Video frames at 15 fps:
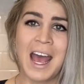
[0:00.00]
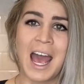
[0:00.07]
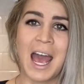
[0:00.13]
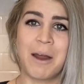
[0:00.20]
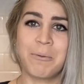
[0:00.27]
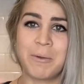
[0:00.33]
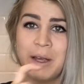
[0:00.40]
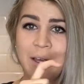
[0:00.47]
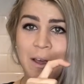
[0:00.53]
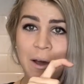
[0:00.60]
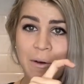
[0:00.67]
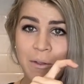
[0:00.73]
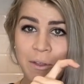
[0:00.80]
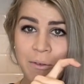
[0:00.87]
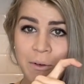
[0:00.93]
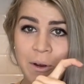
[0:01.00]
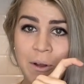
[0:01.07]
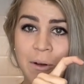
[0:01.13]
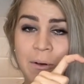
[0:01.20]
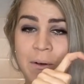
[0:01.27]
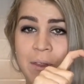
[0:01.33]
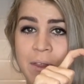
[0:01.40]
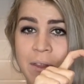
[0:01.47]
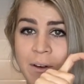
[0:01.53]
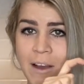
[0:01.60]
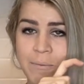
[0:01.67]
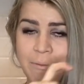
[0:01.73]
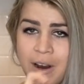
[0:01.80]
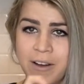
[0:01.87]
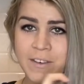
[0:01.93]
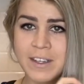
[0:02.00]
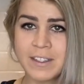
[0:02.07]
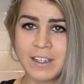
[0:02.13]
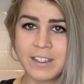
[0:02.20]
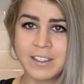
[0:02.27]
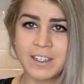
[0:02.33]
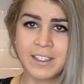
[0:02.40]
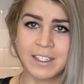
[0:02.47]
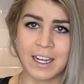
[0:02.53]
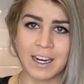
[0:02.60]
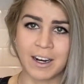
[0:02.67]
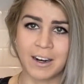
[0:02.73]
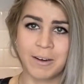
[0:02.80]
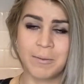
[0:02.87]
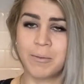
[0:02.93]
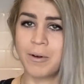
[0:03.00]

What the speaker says: And we go through their breakfast, lunch, and dinner,